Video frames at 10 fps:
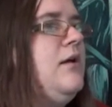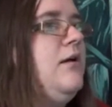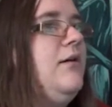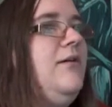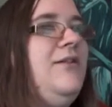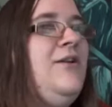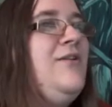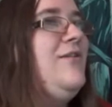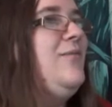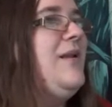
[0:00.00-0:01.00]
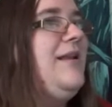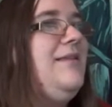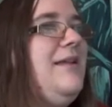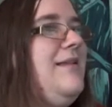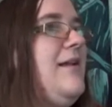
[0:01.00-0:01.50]
Oh, there's so many
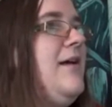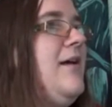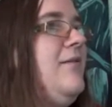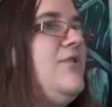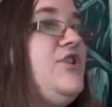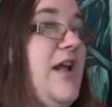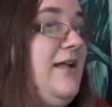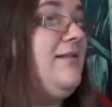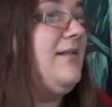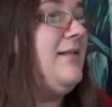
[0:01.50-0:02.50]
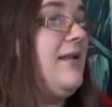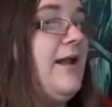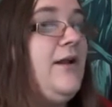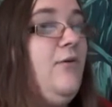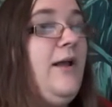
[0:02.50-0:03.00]
things. Chests.
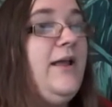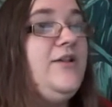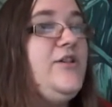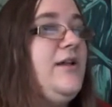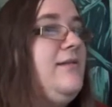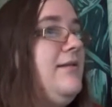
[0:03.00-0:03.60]
I know I had chests